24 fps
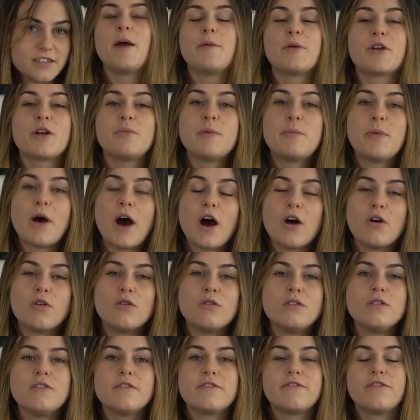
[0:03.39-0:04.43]
I put up a
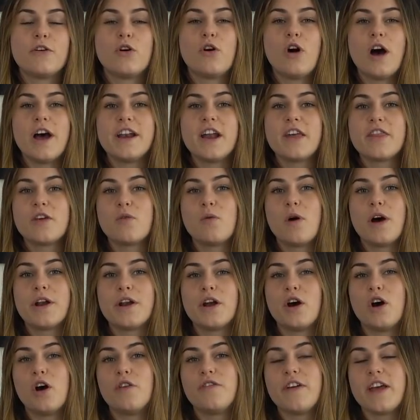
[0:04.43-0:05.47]
poll for another one
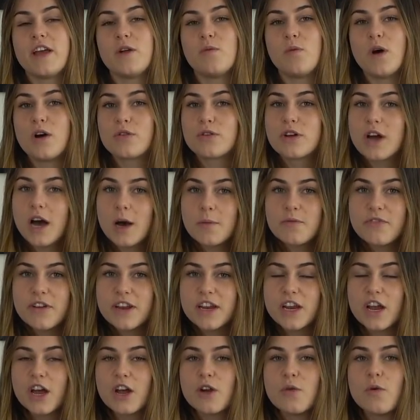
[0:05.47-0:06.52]
of a World Cup
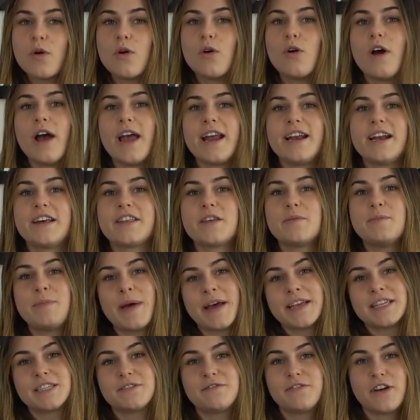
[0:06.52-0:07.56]
video or another
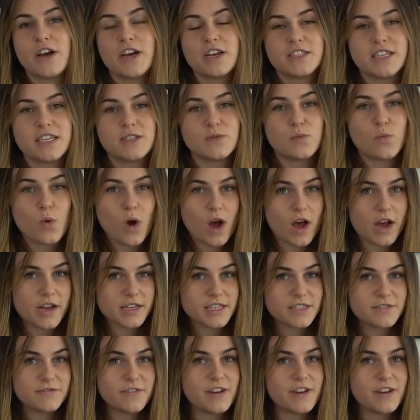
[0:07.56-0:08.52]
best versus worst